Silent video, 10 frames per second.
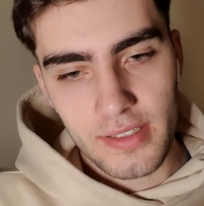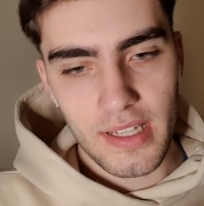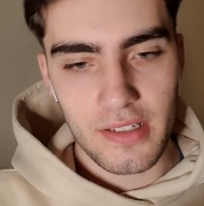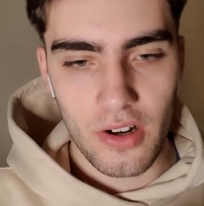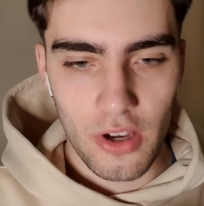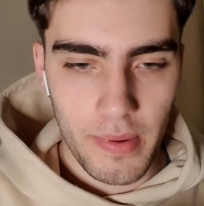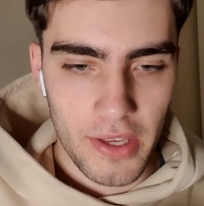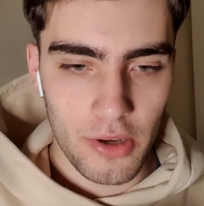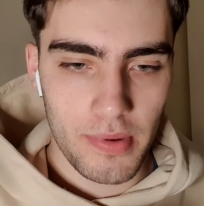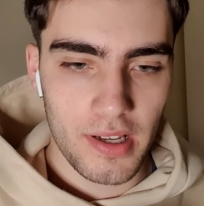it says a lot
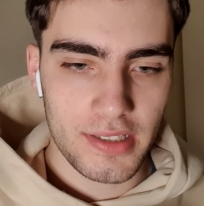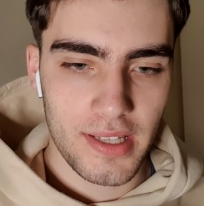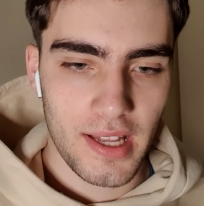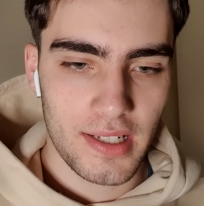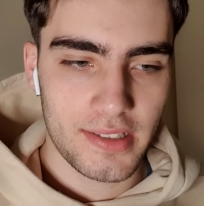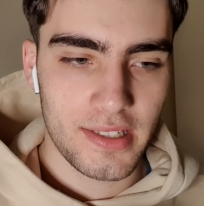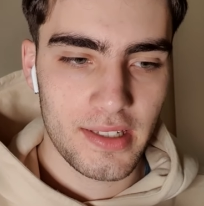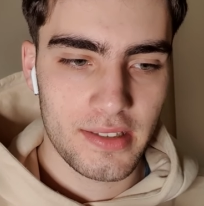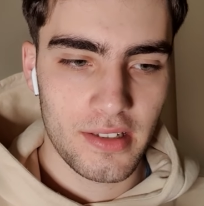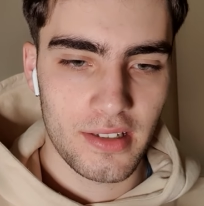about your personality,
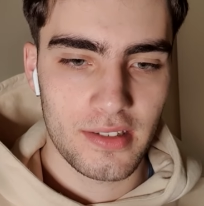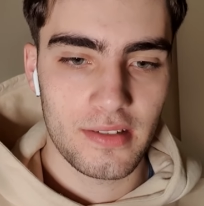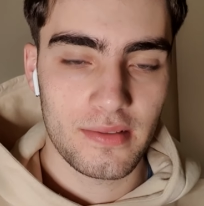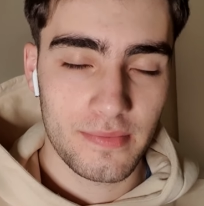this does.